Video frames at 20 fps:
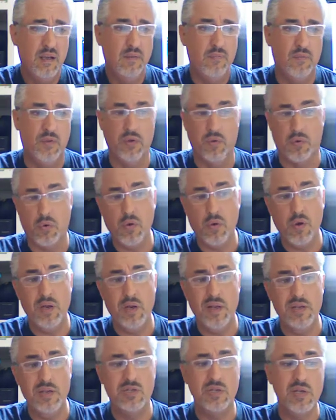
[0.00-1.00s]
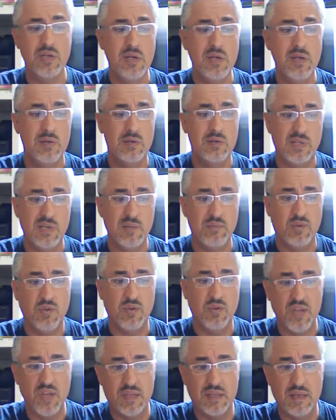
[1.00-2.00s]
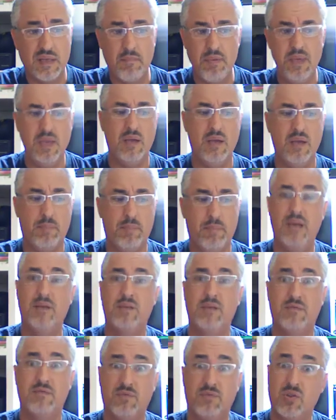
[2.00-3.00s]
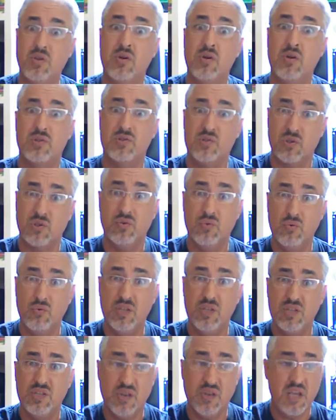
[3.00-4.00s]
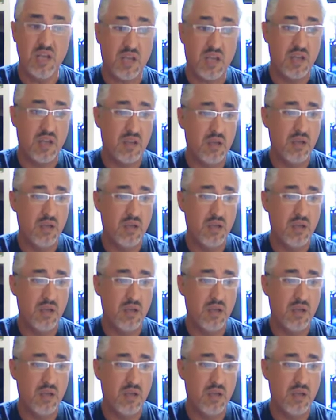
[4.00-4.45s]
The royal engineers seem to think that big piles of dirt should do the trick.